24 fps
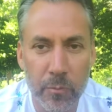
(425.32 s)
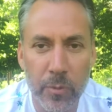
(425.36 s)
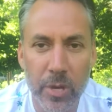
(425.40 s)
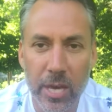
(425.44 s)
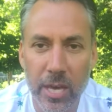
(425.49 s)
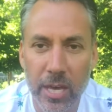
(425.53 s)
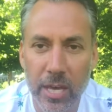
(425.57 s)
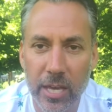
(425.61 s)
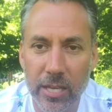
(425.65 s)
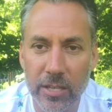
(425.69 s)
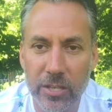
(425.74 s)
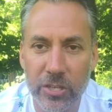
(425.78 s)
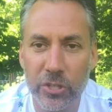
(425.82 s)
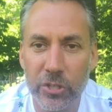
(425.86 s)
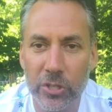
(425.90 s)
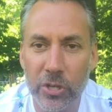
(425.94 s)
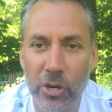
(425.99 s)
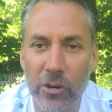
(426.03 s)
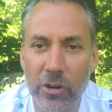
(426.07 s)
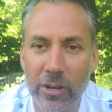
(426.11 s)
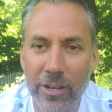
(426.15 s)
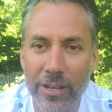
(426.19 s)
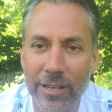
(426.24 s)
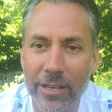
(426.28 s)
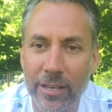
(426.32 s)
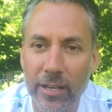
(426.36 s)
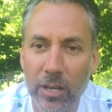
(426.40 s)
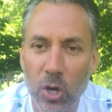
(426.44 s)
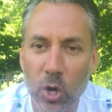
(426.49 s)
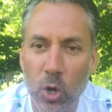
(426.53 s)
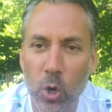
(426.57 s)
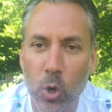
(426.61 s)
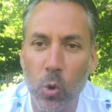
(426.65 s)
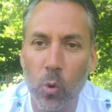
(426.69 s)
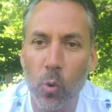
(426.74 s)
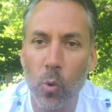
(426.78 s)
me certain
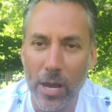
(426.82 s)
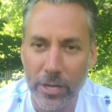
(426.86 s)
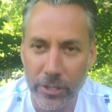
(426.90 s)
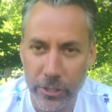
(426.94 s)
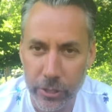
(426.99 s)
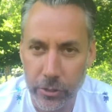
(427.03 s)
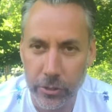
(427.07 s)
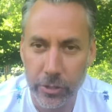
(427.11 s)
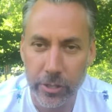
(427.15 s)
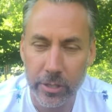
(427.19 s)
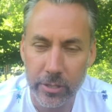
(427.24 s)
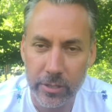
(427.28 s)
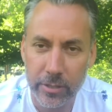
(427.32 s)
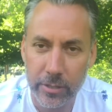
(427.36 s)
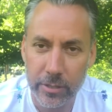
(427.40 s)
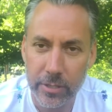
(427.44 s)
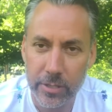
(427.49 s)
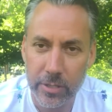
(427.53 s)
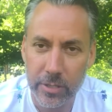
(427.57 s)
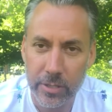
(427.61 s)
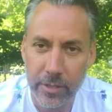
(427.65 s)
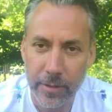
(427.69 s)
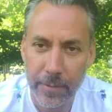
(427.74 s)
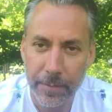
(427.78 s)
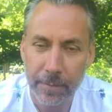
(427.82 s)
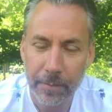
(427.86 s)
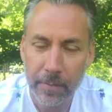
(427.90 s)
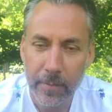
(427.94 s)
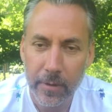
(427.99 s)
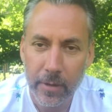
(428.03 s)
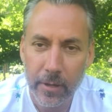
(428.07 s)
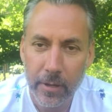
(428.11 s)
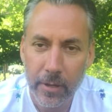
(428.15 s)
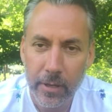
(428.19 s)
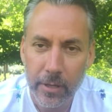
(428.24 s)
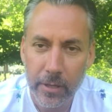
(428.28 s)
questions.
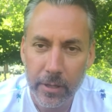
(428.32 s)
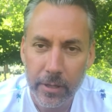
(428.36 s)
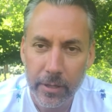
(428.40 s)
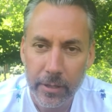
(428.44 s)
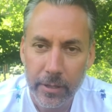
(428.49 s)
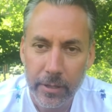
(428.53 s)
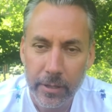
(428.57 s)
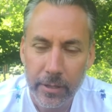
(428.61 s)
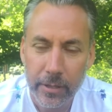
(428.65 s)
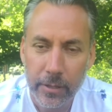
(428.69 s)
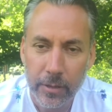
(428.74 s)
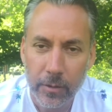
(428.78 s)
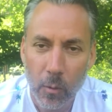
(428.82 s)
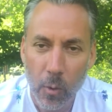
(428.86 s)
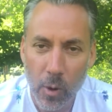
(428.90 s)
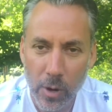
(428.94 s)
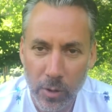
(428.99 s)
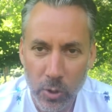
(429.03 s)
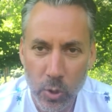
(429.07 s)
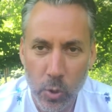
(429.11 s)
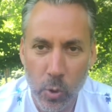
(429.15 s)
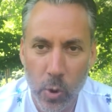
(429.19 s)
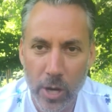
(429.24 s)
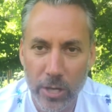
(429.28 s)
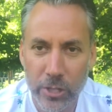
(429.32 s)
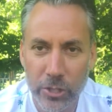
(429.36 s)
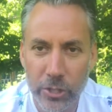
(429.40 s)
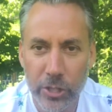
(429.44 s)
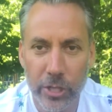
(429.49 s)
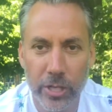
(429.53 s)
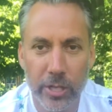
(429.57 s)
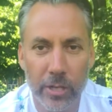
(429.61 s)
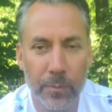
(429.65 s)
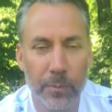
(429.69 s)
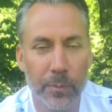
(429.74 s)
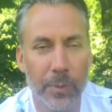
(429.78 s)
One
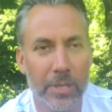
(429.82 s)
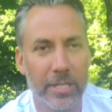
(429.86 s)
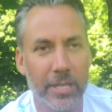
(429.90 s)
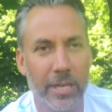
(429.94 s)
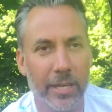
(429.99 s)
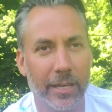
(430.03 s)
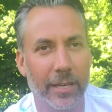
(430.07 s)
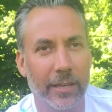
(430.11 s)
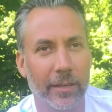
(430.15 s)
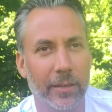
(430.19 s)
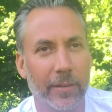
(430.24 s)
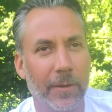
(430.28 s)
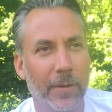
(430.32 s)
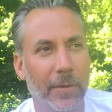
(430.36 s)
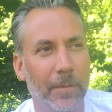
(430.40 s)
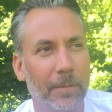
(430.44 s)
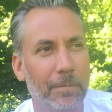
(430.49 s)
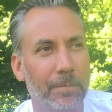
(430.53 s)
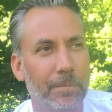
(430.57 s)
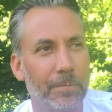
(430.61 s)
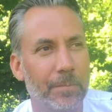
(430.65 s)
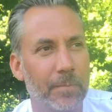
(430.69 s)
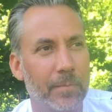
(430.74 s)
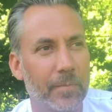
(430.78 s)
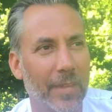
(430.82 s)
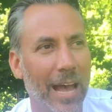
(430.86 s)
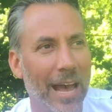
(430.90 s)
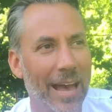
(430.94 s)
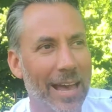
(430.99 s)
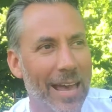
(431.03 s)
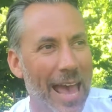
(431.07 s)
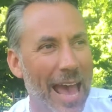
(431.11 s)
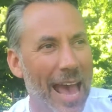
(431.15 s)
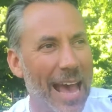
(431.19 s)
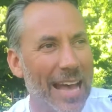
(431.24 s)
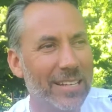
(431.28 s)
question in particular.
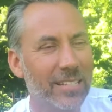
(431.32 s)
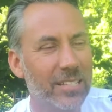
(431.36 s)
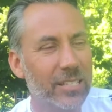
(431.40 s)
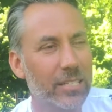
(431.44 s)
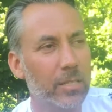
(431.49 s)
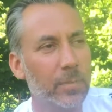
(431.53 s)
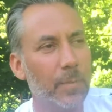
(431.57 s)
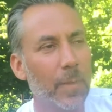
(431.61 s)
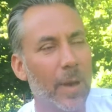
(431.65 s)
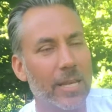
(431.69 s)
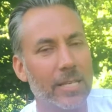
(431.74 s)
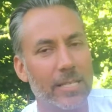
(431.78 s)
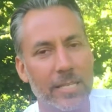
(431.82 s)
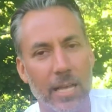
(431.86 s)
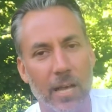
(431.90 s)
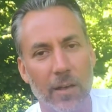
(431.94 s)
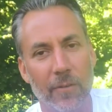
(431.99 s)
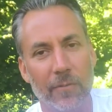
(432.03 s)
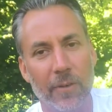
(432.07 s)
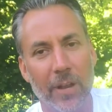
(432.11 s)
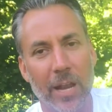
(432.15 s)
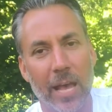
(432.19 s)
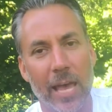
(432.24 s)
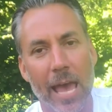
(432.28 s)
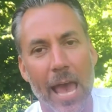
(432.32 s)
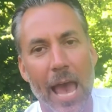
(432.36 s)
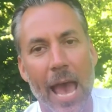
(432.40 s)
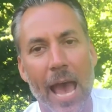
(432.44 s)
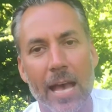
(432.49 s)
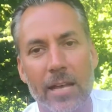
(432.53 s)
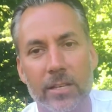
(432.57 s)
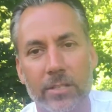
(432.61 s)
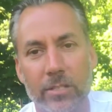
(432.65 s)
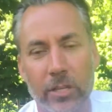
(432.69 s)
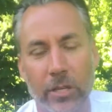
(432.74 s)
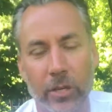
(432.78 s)
I asked myself, and I
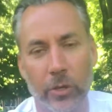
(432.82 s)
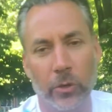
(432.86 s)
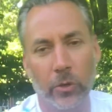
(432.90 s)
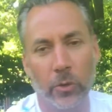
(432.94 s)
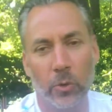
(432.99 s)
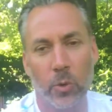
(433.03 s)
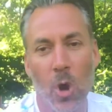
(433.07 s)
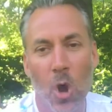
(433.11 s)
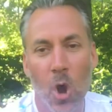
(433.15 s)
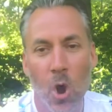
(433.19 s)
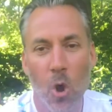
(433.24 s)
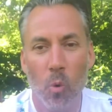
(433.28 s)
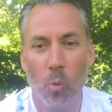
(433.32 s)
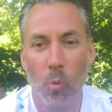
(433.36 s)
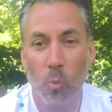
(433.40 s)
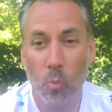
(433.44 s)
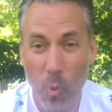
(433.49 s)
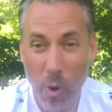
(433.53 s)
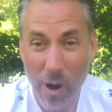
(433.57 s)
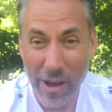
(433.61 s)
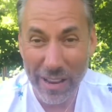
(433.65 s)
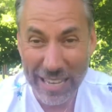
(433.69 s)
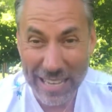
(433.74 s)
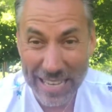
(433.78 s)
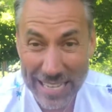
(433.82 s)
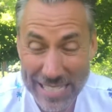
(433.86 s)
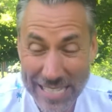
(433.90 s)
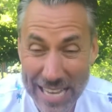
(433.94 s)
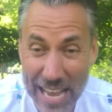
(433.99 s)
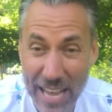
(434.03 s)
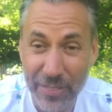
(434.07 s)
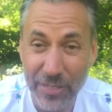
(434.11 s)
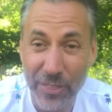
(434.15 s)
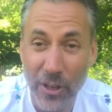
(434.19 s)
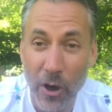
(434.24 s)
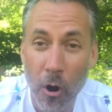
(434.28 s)
ask you, what is
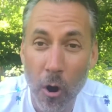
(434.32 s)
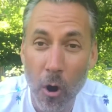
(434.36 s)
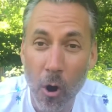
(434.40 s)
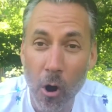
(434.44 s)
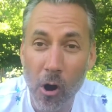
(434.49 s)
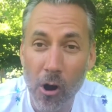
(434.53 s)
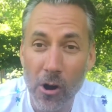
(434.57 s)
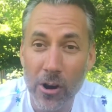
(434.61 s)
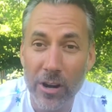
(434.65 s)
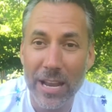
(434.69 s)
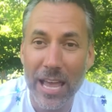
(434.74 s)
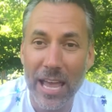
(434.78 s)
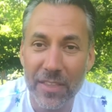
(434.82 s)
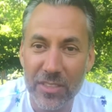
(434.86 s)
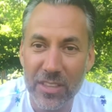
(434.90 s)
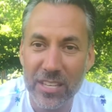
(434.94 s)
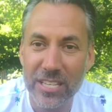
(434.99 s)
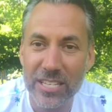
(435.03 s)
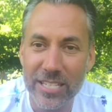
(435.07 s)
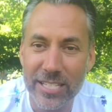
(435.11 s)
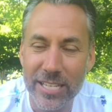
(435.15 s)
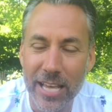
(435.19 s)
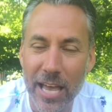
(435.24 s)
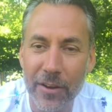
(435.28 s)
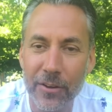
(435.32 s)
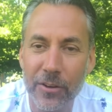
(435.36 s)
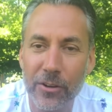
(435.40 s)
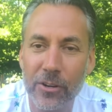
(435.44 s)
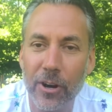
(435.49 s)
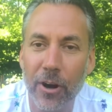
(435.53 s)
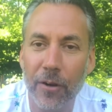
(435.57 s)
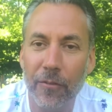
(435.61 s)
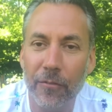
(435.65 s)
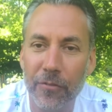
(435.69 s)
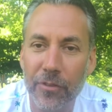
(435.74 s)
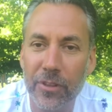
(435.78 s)
at the heart and the center
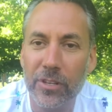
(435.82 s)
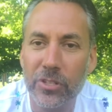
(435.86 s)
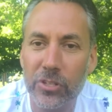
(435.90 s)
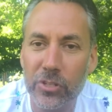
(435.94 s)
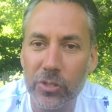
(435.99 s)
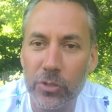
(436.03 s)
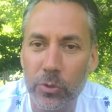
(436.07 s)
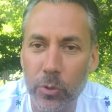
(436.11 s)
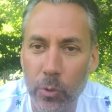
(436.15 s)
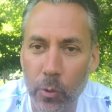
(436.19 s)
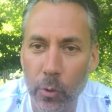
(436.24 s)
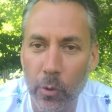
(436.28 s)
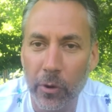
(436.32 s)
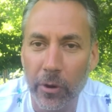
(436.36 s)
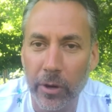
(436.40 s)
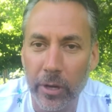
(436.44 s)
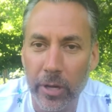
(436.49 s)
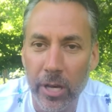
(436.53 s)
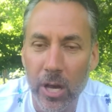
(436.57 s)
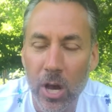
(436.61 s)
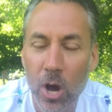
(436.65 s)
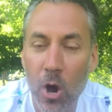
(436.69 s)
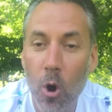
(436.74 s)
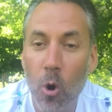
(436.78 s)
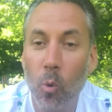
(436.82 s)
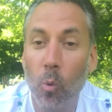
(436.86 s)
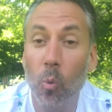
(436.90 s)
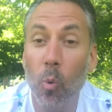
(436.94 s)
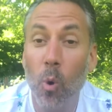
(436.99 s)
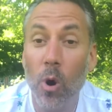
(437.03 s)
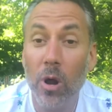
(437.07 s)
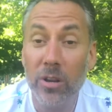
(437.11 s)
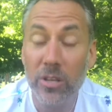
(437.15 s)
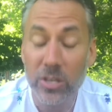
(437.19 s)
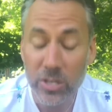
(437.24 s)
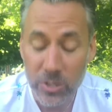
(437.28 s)
of this story?
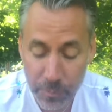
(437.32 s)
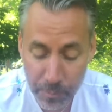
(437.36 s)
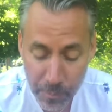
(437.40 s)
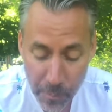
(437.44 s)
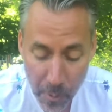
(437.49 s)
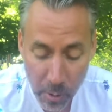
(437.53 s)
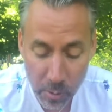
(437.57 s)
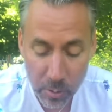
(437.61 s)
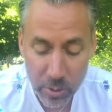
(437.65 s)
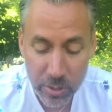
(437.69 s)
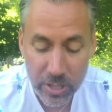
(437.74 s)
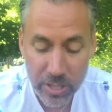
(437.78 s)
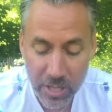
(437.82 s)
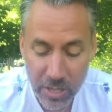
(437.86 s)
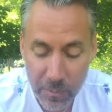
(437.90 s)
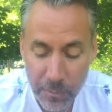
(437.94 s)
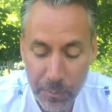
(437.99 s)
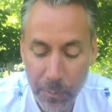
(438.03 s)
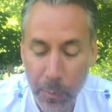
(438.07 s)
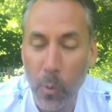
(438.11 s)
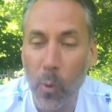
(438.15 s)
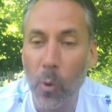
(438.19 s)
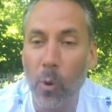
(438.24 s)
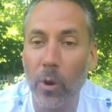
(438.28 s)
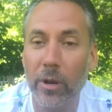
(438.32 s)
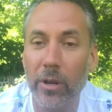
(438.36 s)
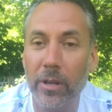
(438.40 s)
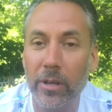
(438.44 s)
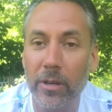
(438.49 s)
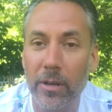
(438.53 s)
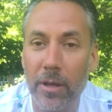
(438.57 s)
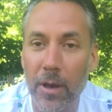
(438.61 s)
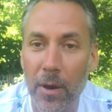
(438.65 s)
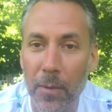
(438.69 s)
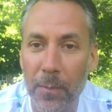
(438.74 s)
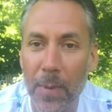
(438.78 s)
What is most
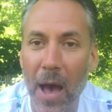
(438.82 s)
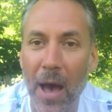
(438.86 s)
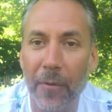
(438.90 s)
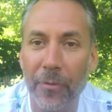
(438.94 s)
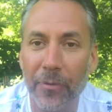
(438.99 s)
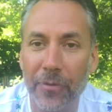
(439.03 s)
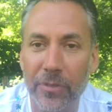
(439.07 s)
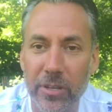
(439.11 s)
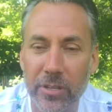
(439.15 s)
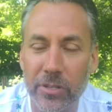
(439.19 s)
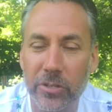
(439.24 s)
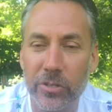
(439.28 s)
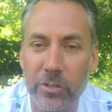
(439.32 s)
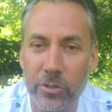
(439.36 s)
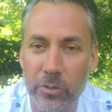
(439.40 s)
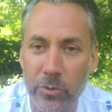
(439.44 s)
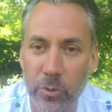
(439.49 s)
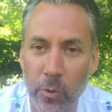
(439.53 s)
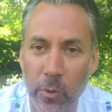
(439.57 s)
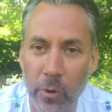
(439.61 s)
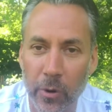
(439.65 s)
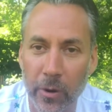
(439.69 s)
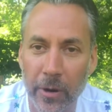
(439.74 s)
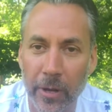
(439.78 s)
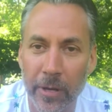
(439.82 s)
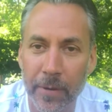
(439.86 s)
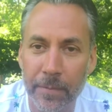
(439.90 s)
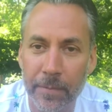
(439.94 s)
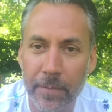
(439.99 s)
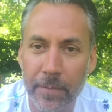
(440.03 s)
important about this story?